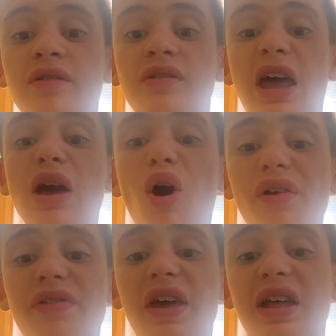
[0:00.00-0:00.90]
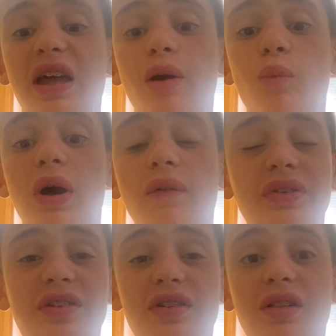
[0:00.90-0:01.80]
They all say that
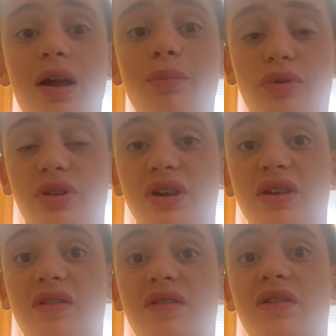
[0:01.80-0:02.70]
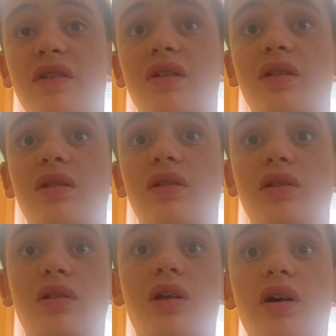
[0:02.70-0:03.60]
wealthy celebrities
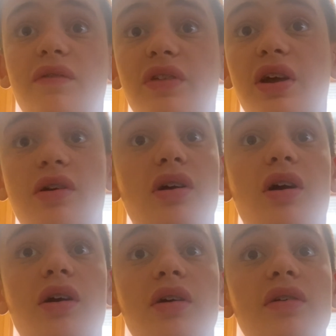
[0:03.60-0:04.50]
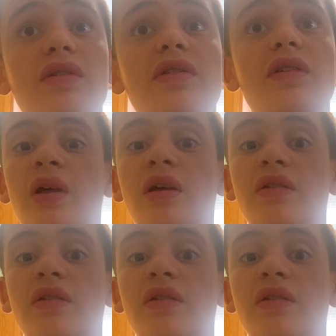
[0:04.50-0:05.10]
love their cars.